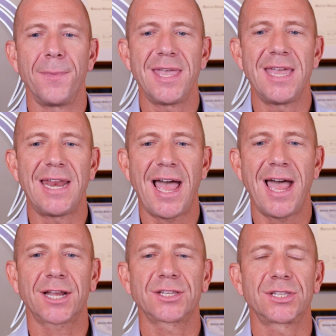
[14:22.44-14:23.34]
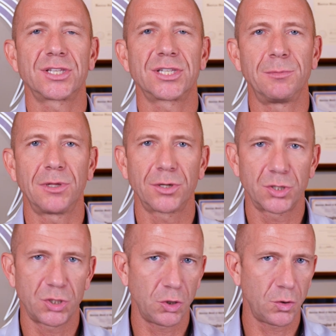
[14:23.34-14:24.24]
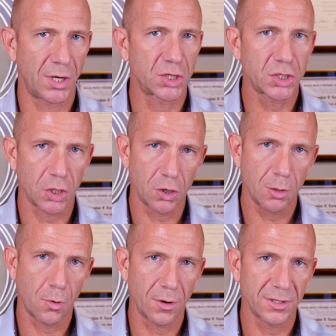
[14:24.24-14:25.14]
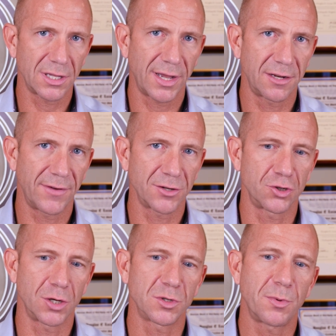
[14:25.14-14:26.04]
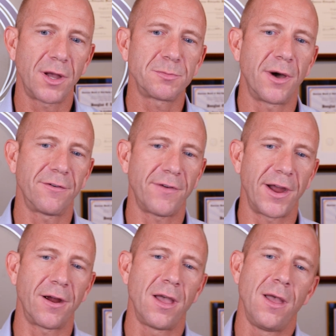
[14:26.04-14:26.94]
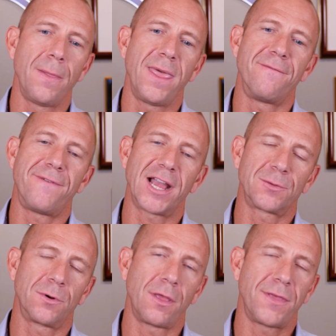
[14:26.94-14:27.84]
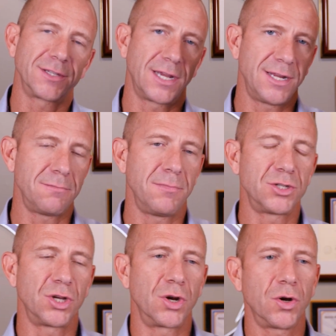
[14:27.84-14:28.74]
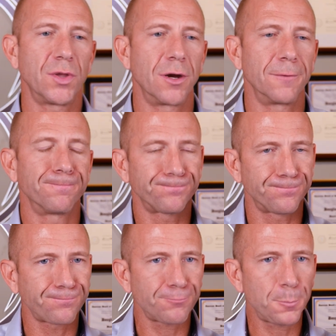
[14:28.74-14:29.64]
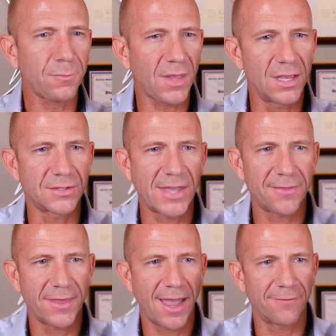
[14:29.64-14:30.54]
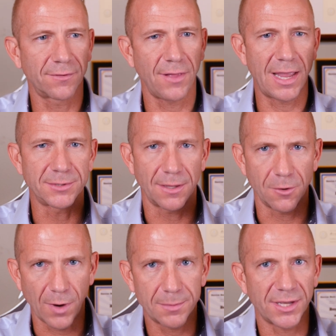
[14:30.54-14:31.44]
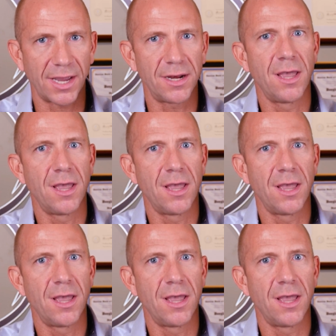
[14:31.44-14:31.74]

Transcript: It acts similar to a SERM or a selective estrogen response modifier. In fact, one of the things I didn't mention earlier is that they have claims on their website